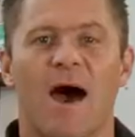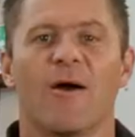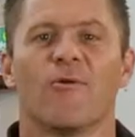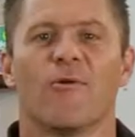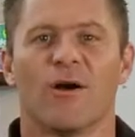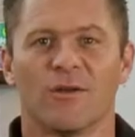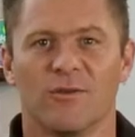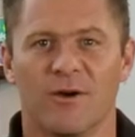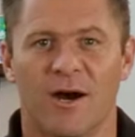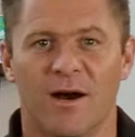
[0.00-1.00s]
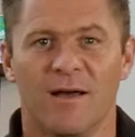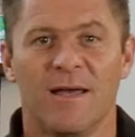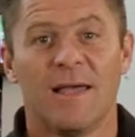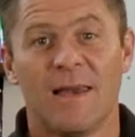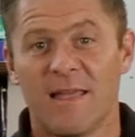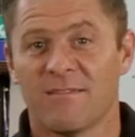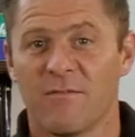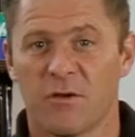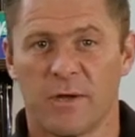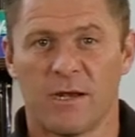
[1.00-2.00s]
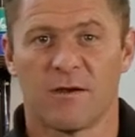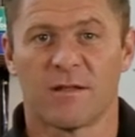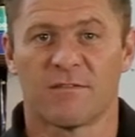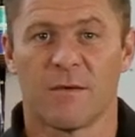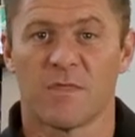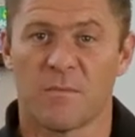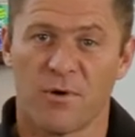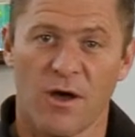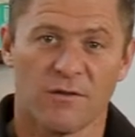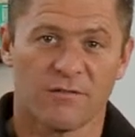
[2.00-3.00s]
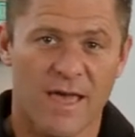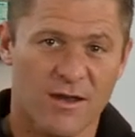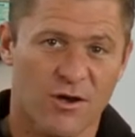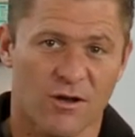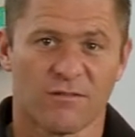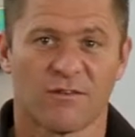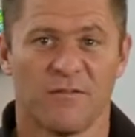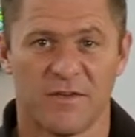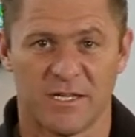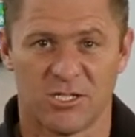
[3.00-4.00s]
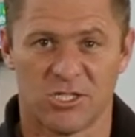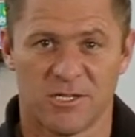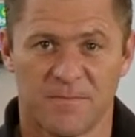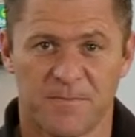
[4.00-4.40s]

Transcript: How wrong you are. Let's have a quick look at some of the pros and cons of each.